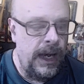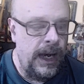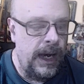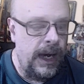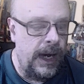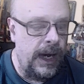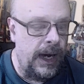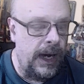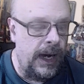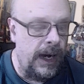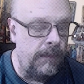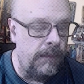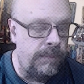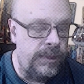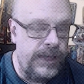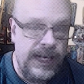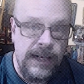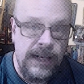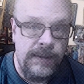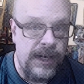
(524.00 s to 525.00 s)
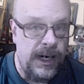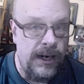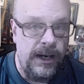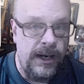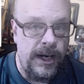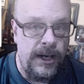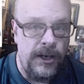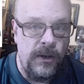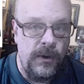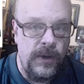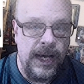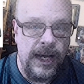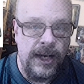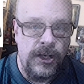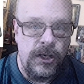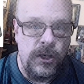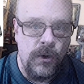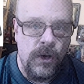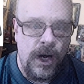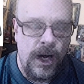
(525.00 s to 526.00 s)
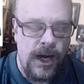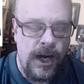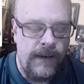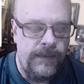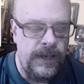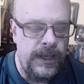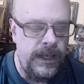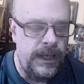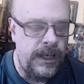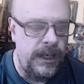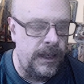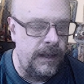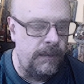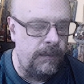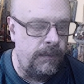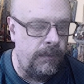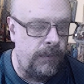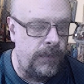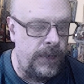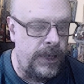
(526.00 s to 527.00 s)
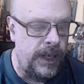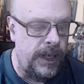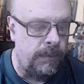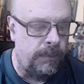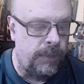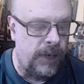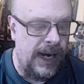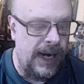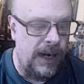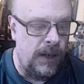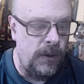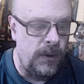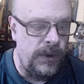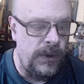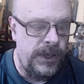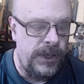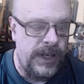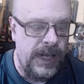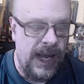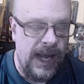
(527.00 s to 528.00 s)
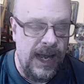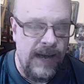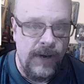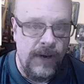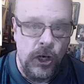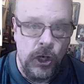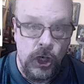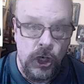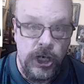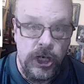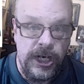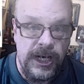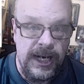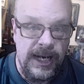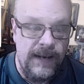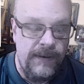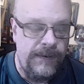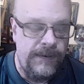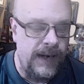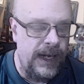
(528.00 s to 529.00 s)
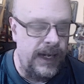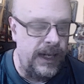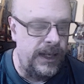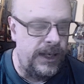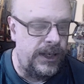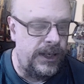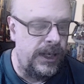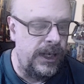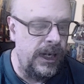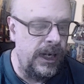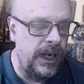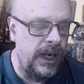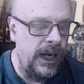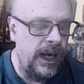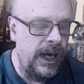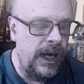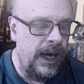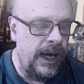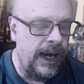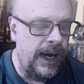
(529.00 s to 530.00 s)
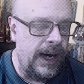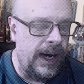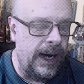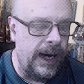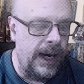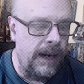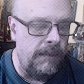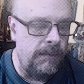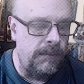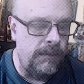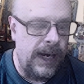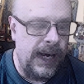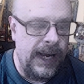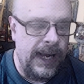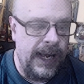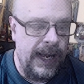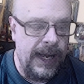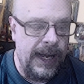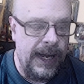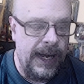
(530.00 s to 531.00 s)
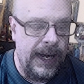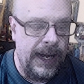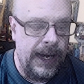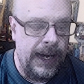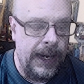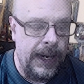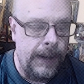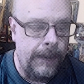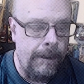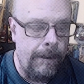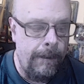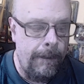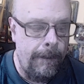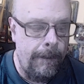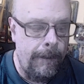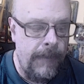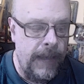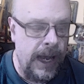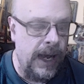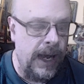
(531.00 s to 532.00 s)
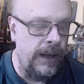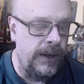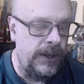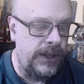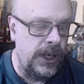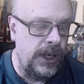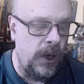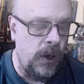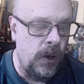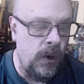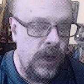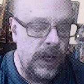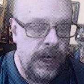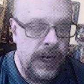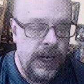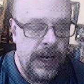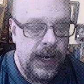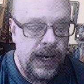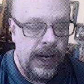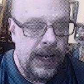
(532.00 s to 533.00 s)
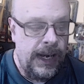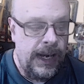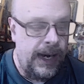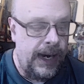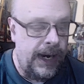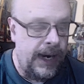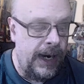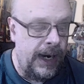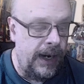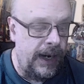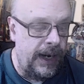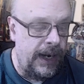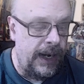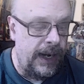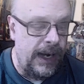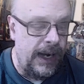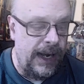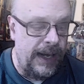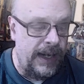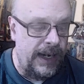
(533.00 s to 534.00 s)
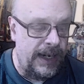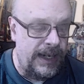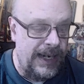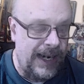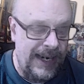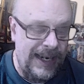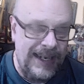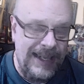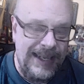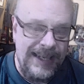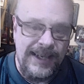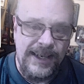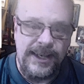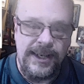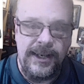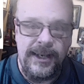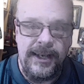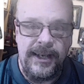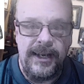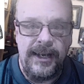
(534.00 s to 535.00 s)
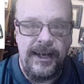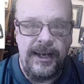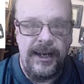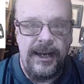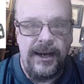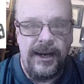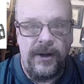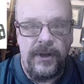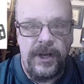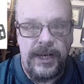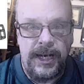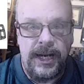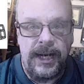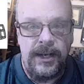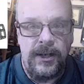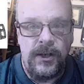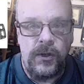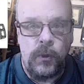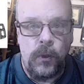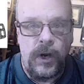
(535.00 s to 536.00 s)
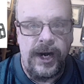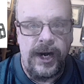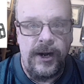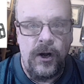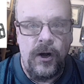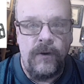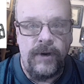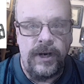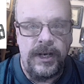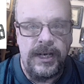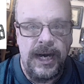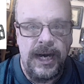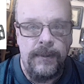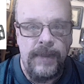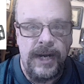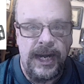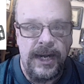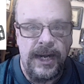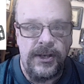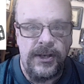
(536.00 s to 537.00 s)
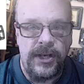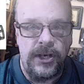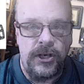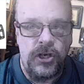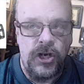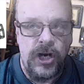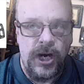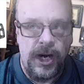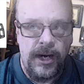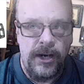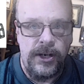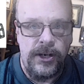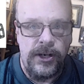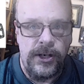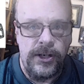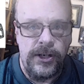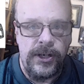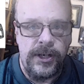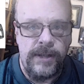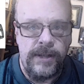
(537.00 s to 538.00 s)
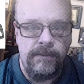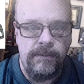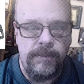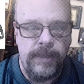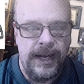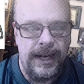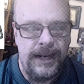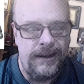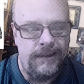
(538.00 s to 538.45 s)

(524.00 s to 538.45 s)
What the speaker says: Teams aren't going to do that too often to the Browns. They have a good defense. And the Titans, you know, the Titans won in overtime against the Chargers, but